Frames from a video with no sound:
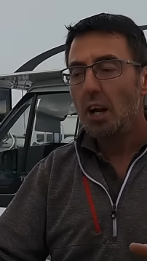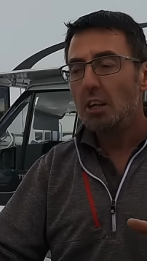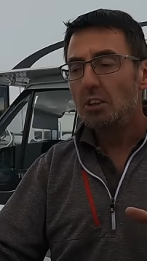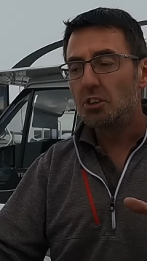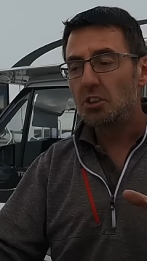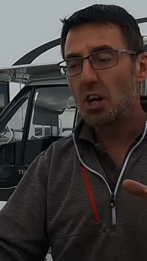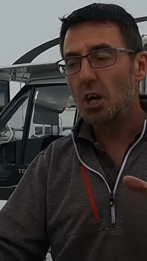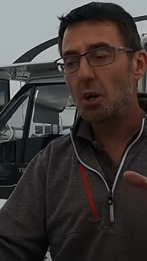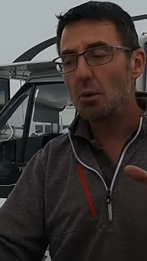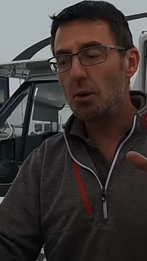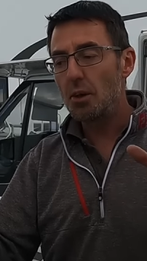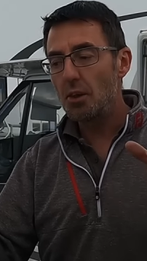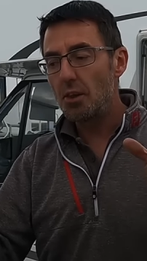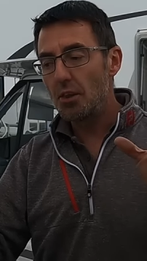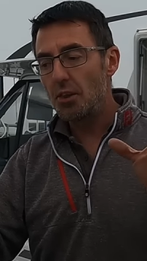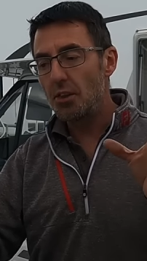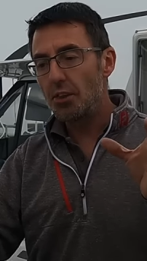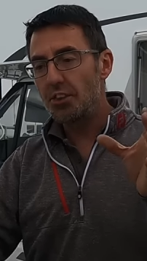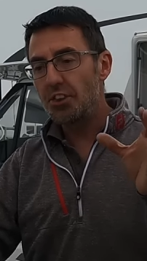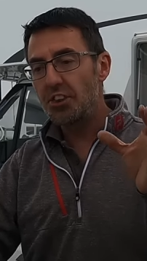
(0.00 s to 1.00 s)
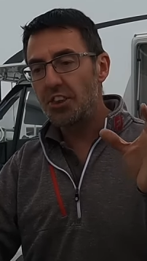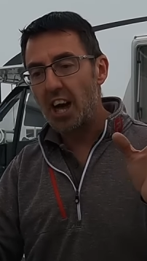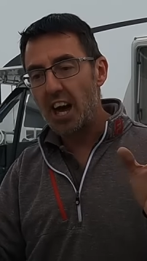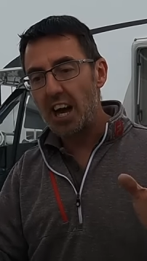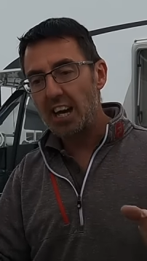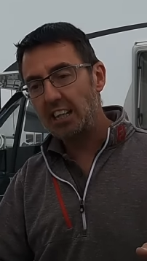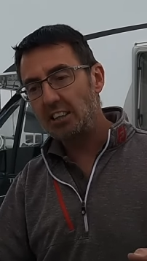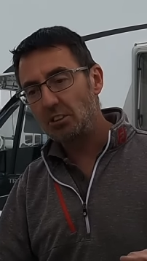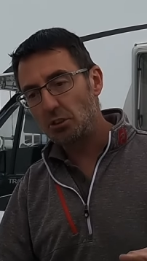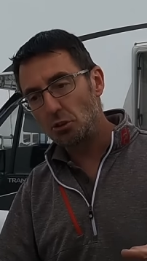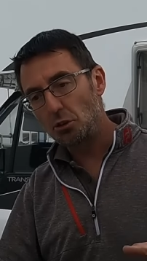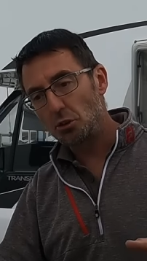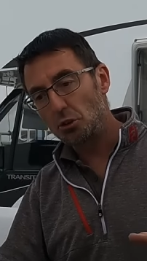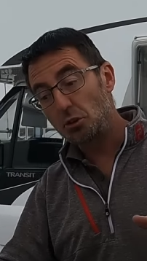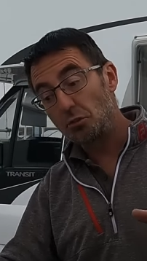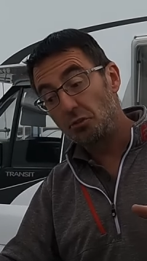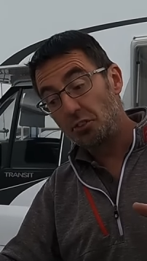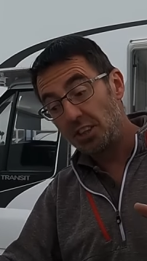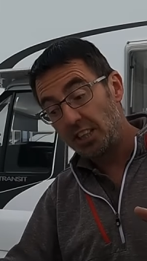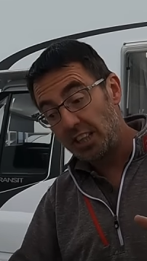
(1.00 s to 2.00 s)
So they
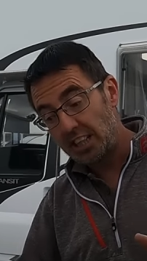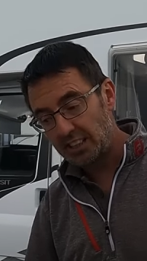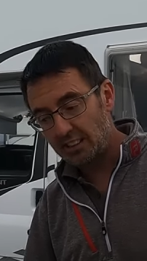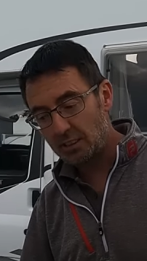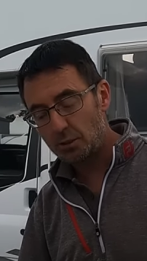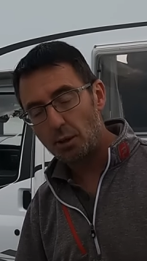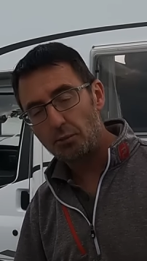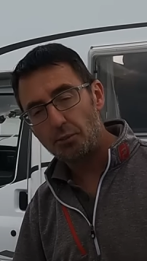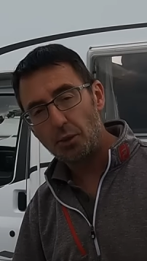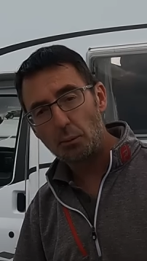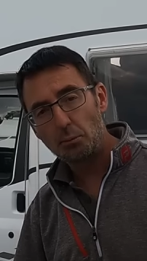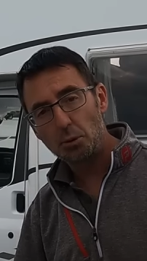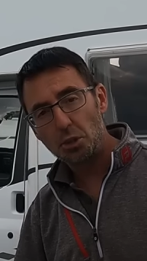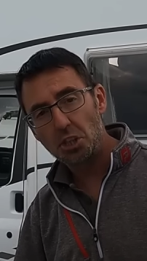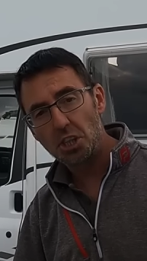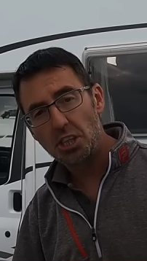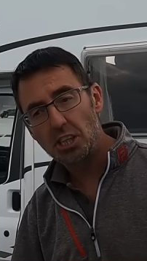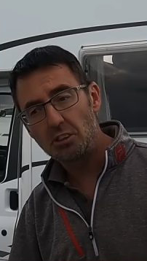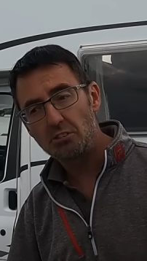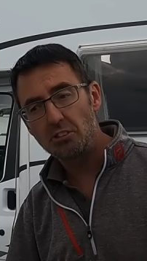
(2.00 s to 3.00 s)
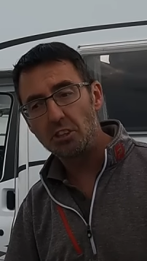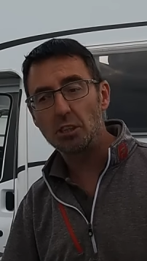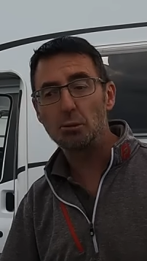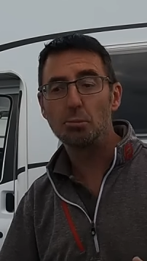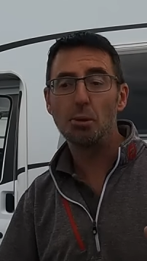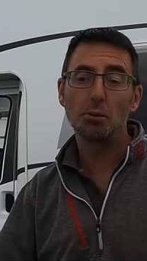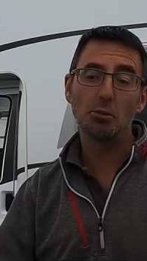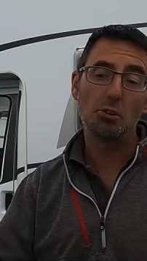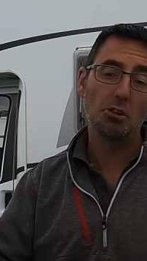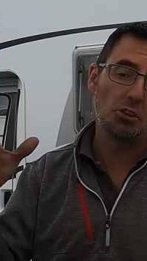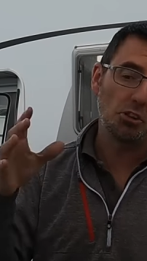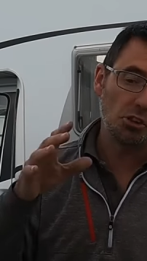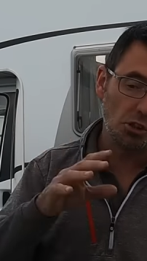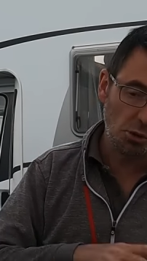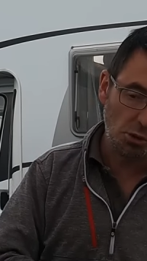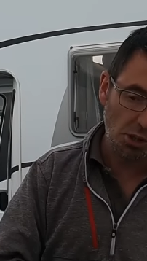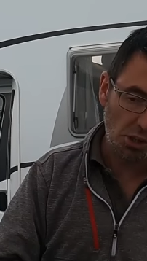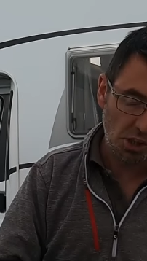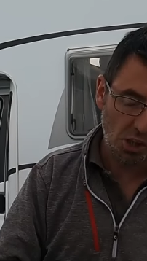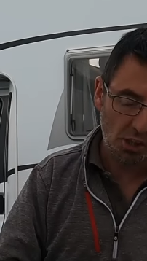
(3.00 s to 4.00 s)
sort of need to have that machinery to be able to do
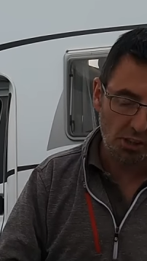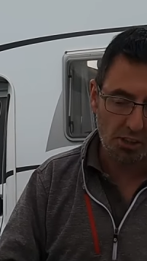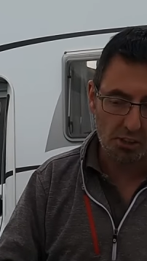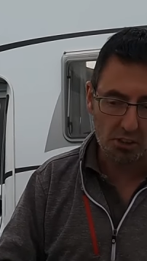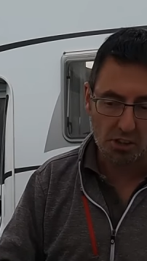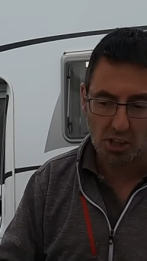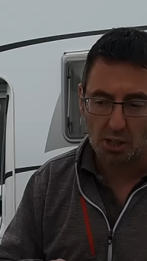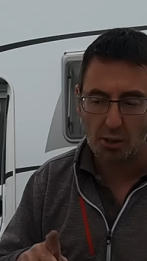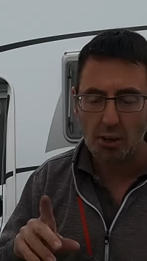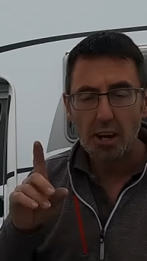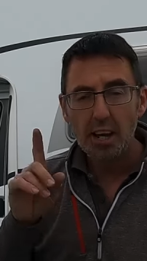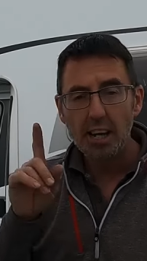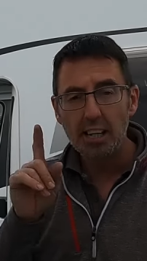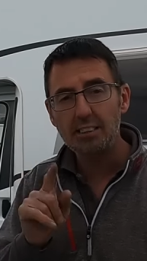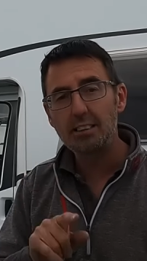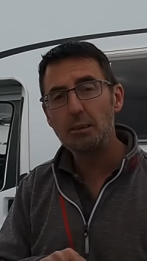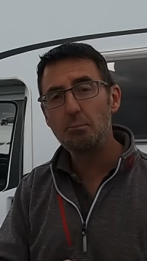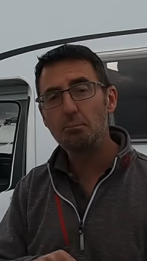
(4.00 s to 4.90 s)
your tyres. So it's